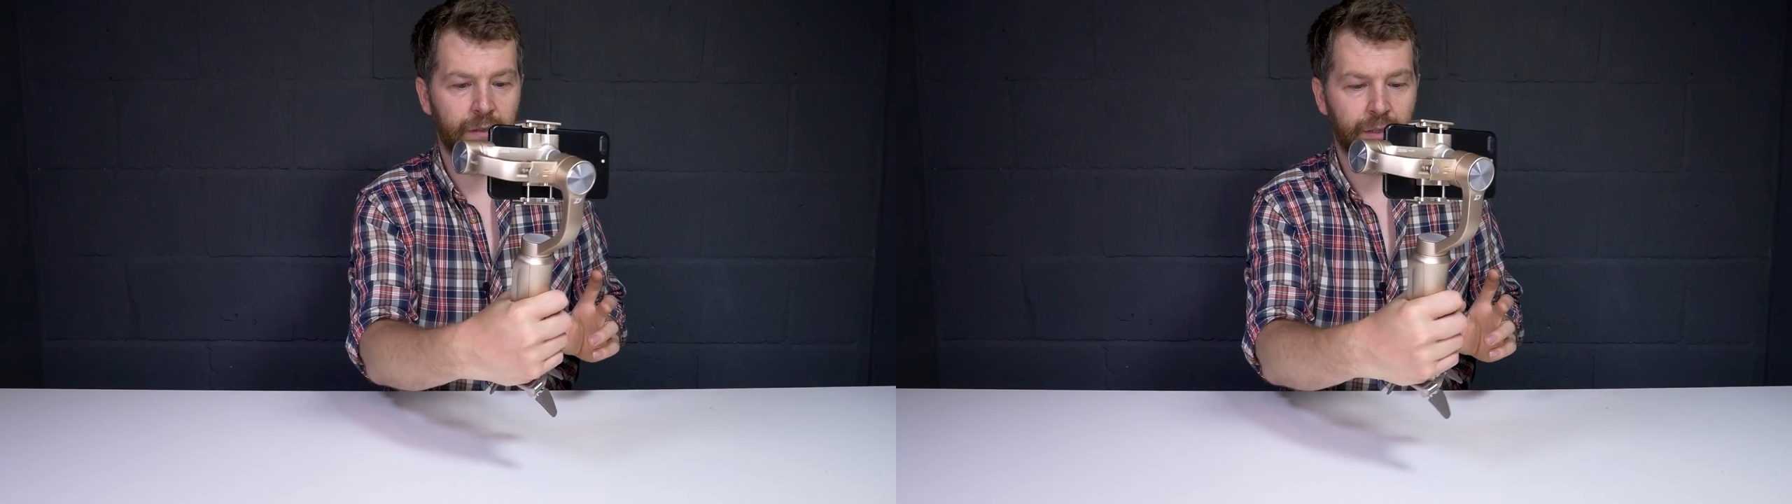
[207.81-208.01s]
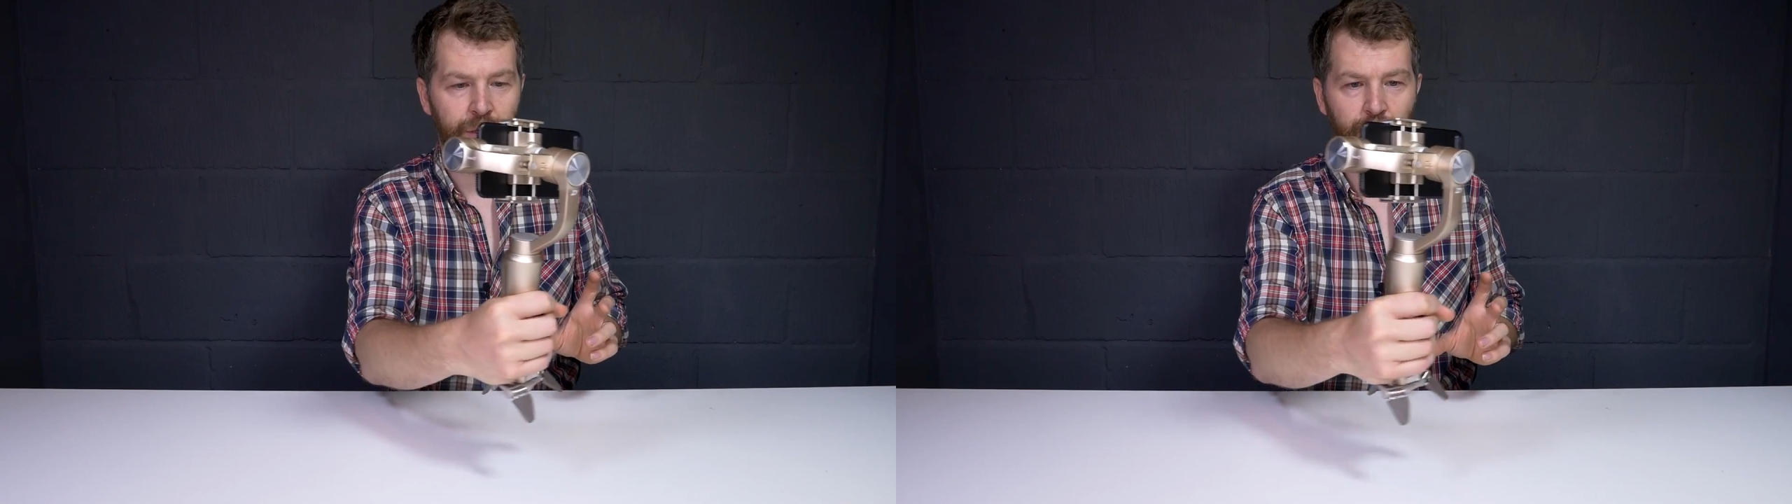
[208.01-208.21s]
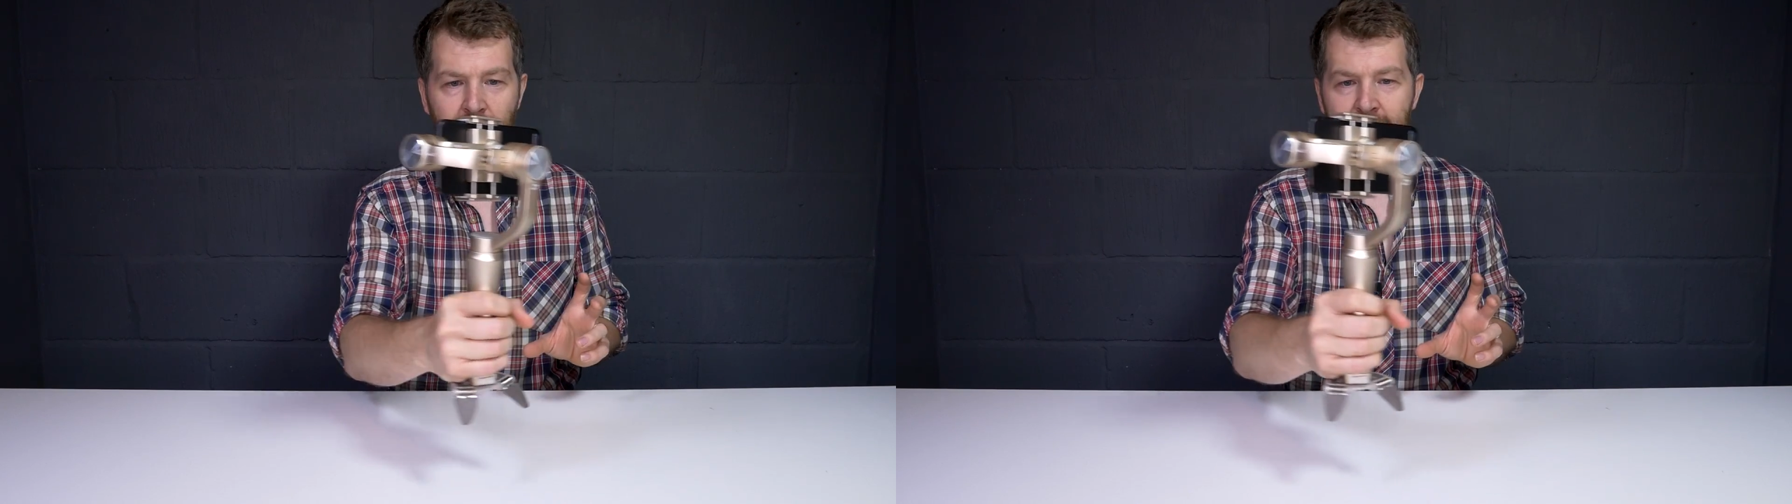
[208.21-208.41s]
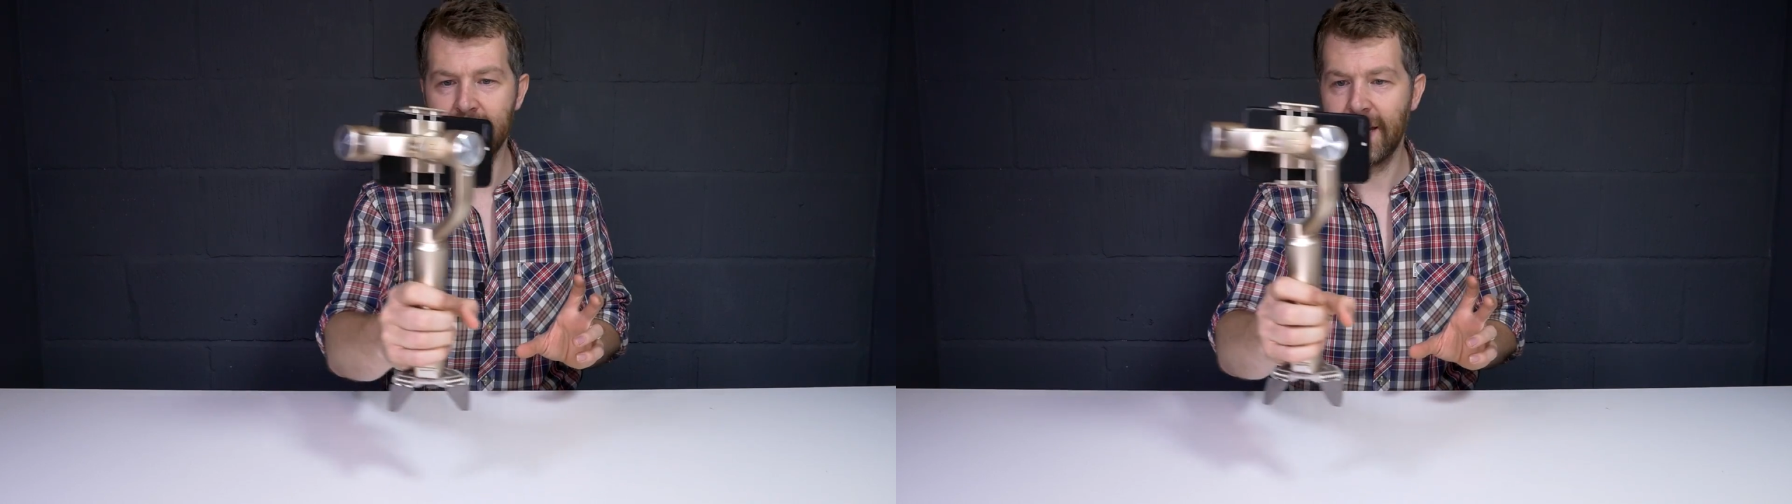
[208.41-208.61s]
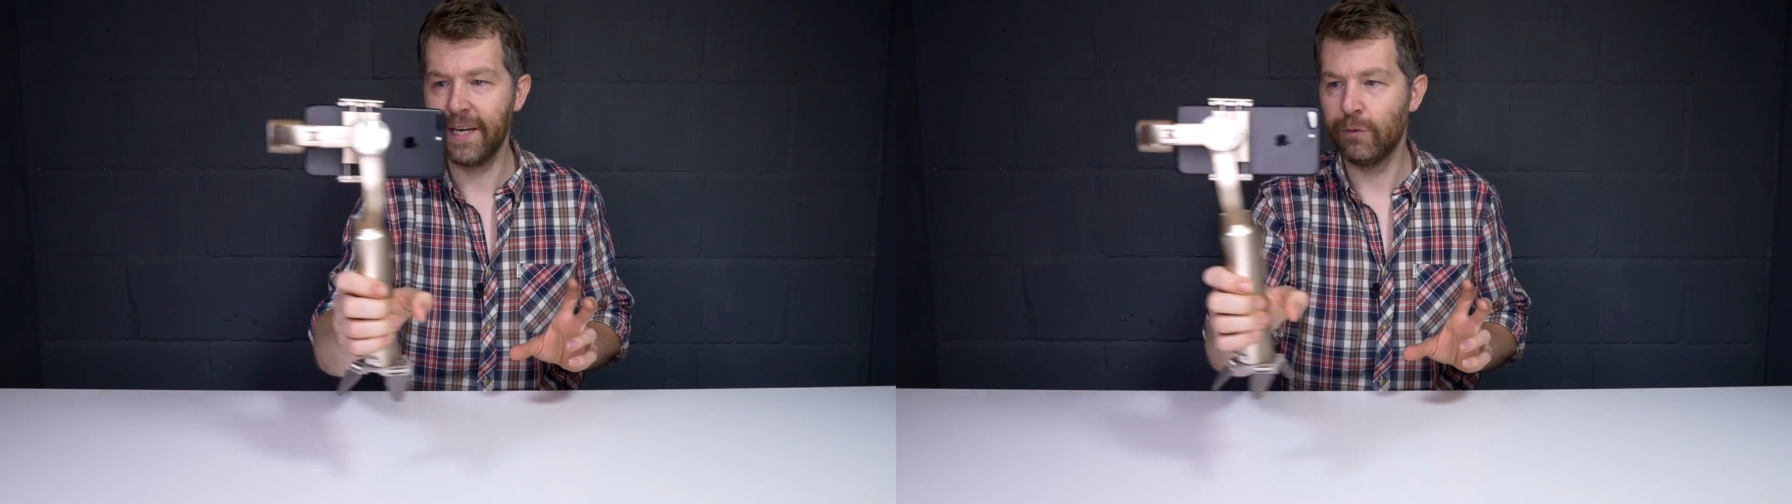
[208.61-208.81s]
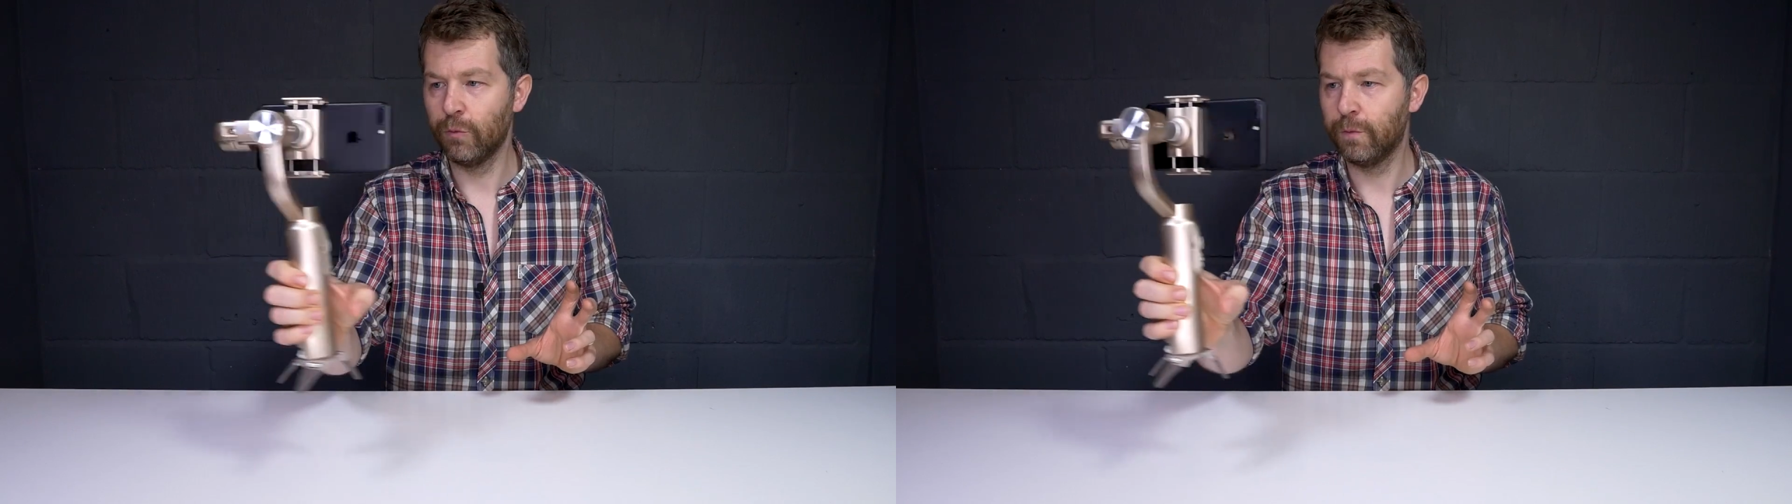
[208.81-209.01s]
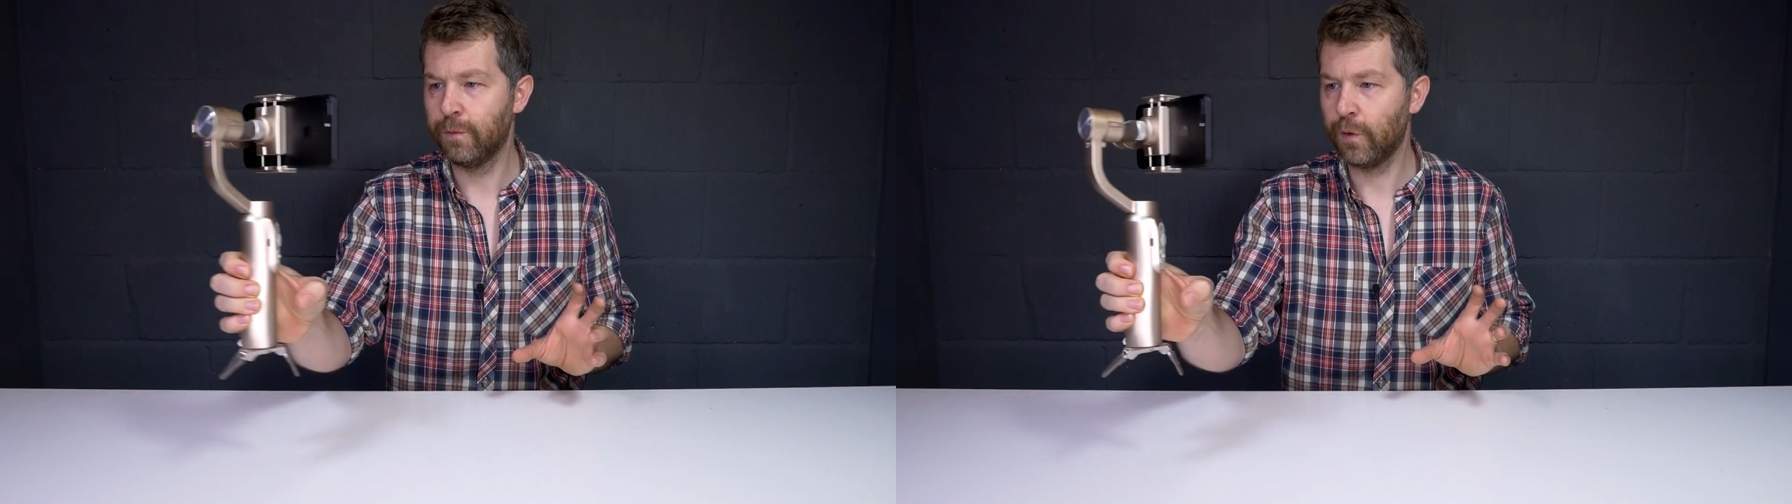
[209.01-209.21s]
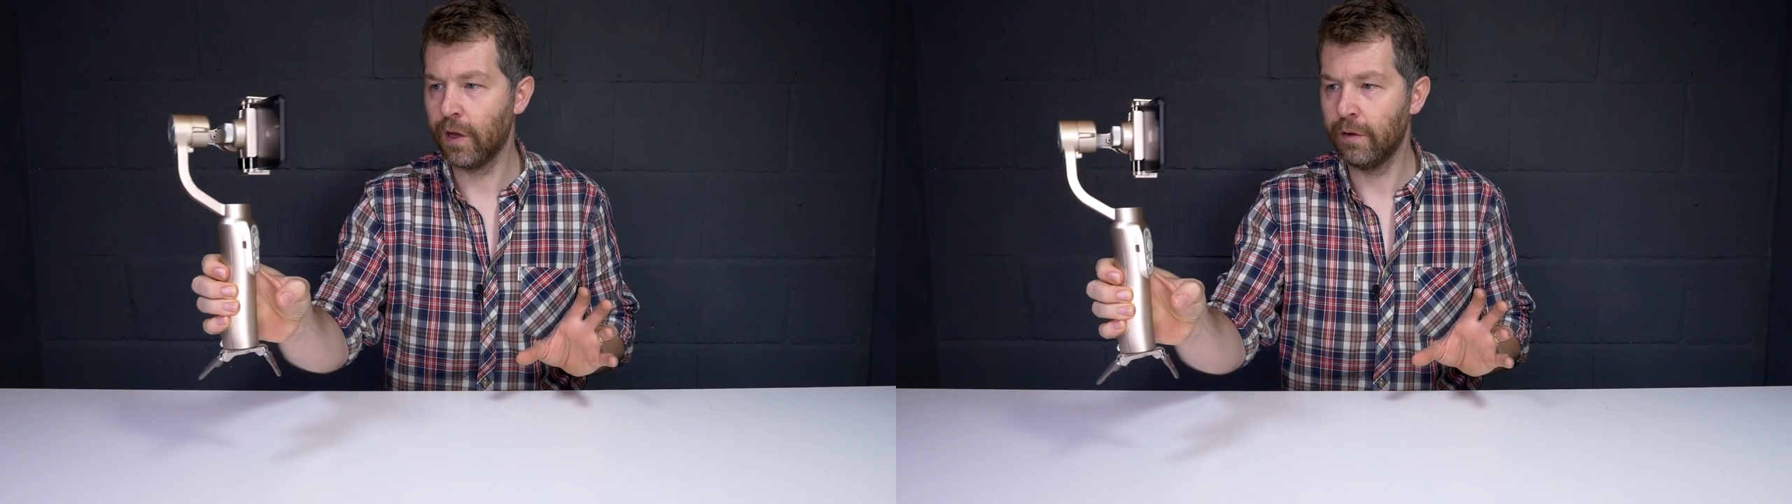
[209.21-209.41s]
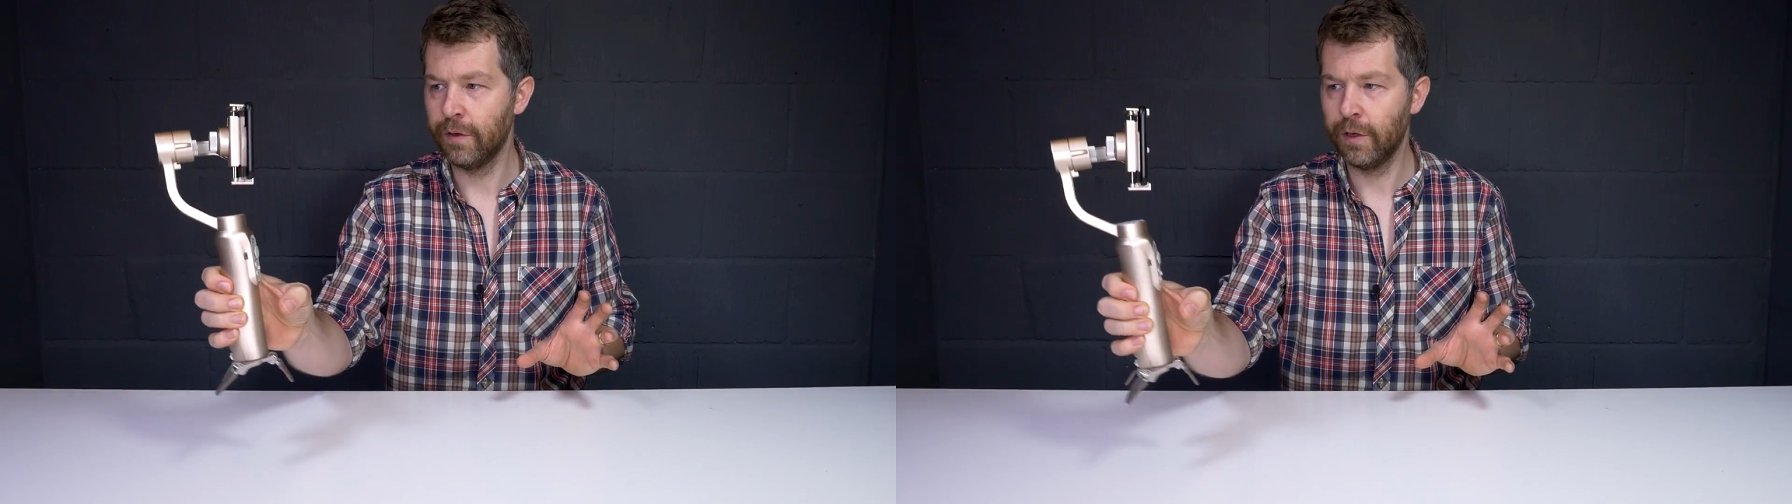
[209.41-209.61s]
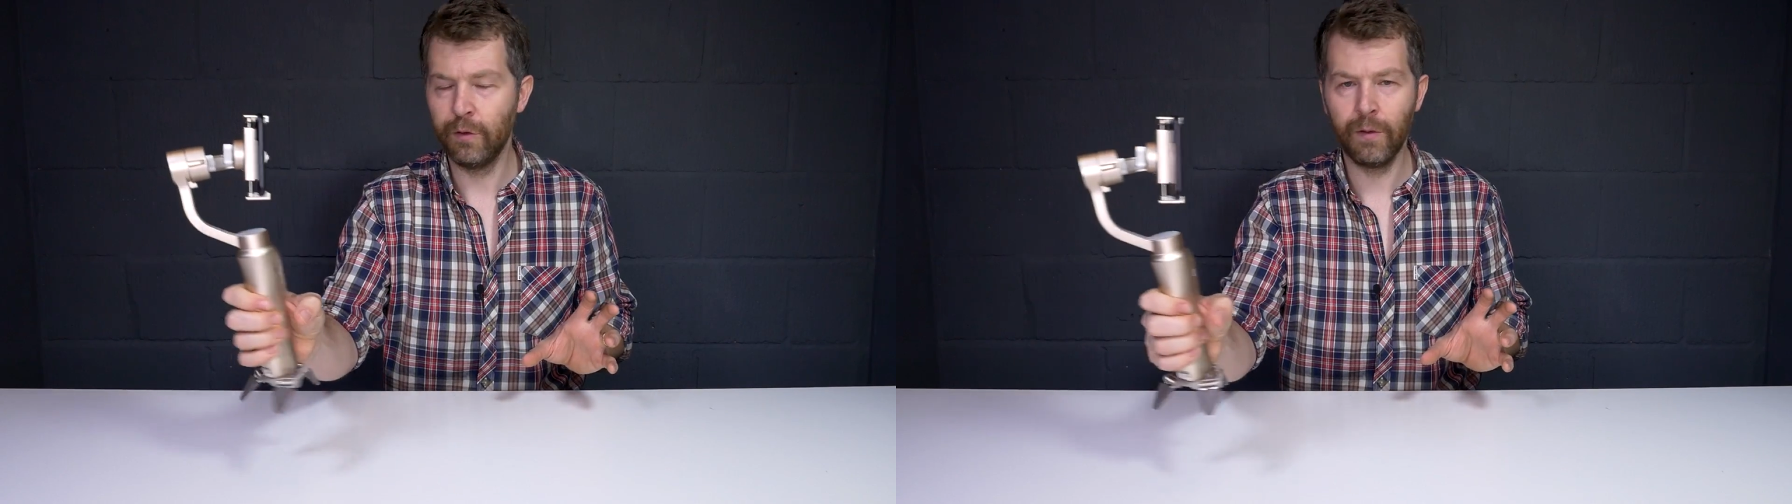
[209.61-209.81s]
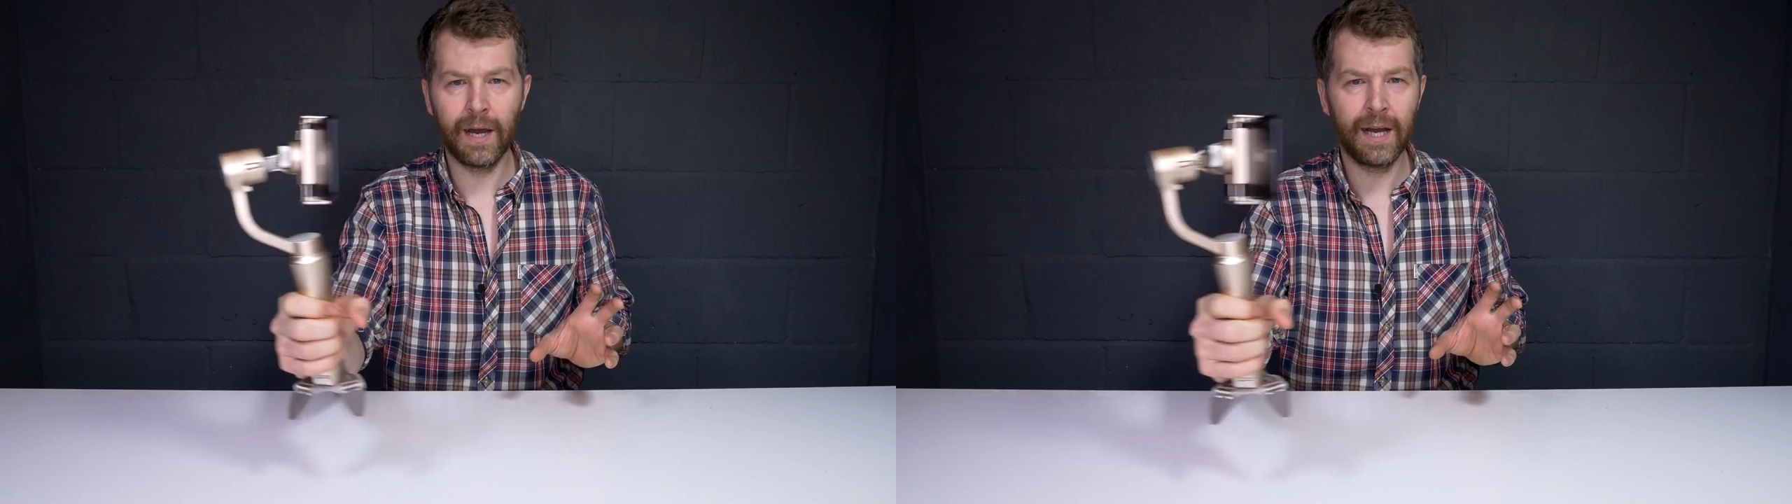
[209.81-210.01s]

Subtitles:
straight and it will follow you